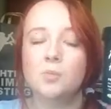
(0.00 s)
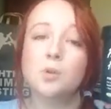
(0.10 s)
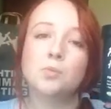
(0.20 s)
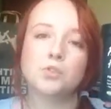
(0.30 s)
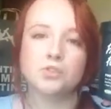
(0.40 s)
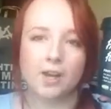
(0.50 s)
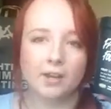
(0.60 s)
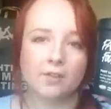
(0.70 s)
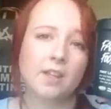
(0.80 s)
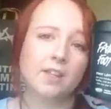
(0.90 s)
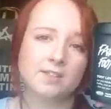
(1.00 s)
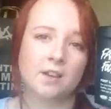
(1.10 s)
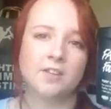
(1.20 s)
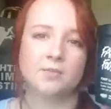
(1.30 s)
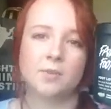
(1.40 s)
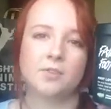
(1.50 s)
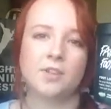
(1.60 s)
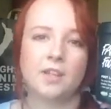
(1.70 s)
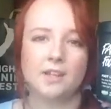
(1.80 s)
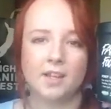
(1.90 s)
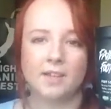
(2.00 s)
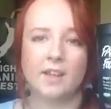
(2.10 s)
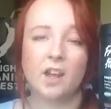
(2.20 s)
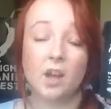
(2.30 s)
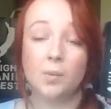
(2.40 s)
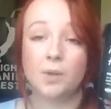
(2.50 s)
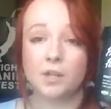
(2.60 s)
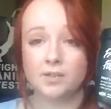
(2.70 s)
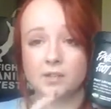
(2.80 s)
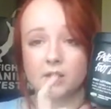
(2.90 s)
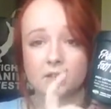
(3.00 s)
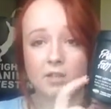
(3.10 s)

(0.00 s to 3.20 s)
put more strain on the insides of my feet and they hurt a bit, so